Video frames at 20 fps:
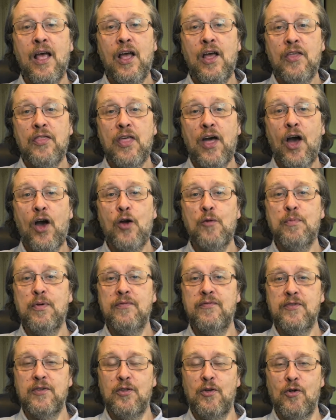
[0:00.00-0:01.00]
The Hope of
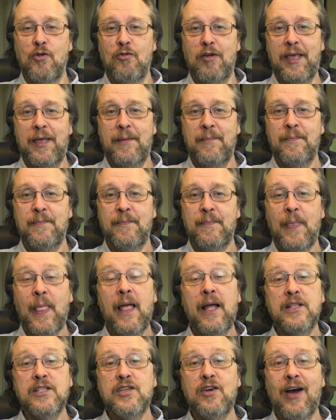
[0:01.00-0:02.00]
Glory,
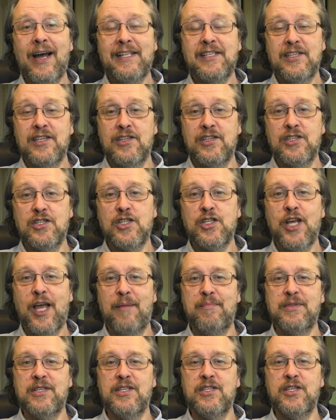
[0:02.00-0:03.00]
Titus
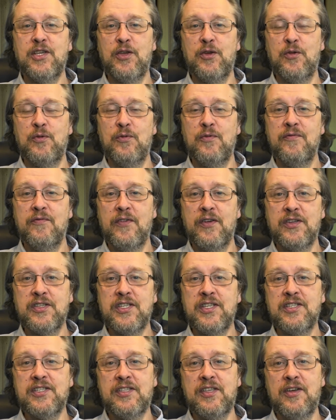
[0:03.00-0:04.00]
chapter 2,
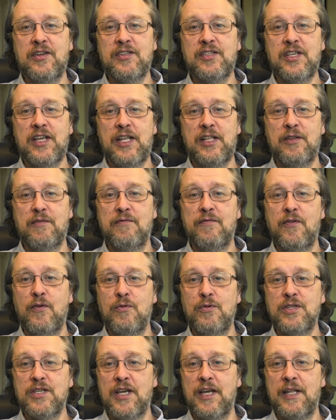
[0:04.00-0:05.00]
verses 13 and
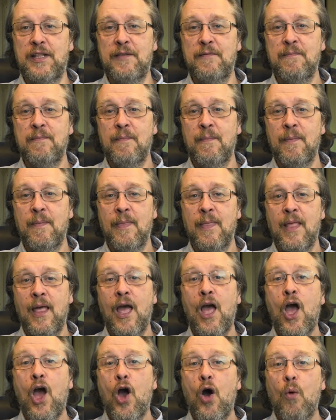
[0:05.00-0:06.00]
14
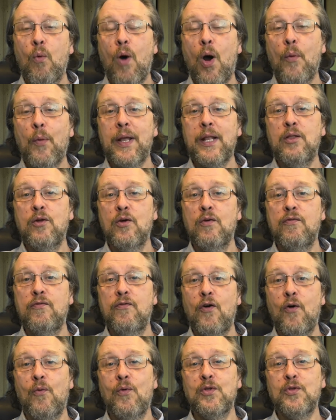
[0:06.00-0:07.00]
while we look
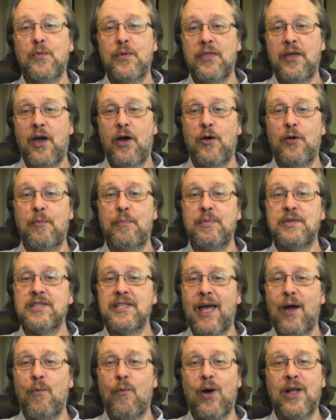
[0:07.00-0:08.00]
forward with hope to
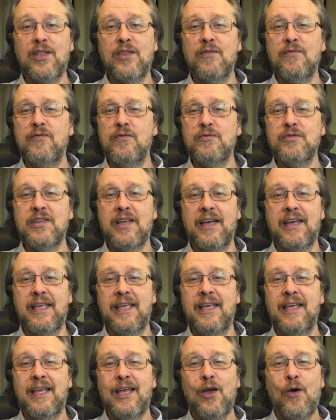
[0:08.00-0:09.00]
that wonderful day
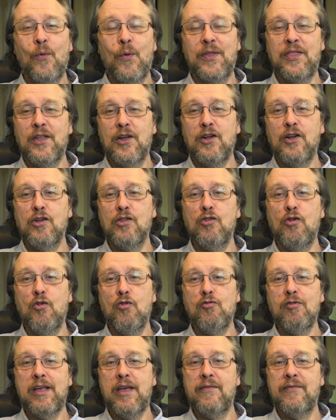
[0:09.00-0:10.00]
when the
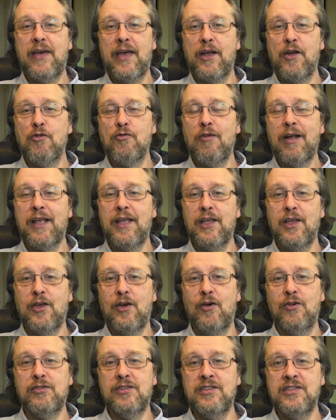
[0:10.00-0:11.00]
glory of our great
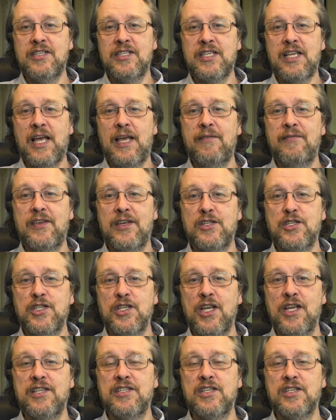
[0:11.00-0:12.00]
God and Saviour
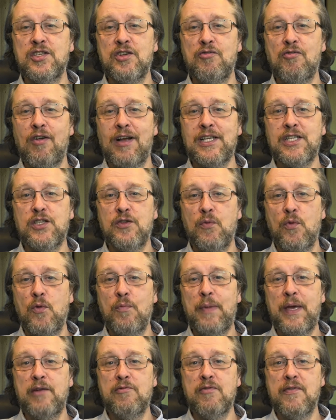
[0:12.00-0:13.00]
Jesus Christ will
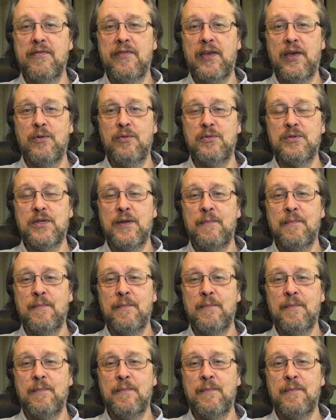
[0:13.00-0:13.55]
be revealed,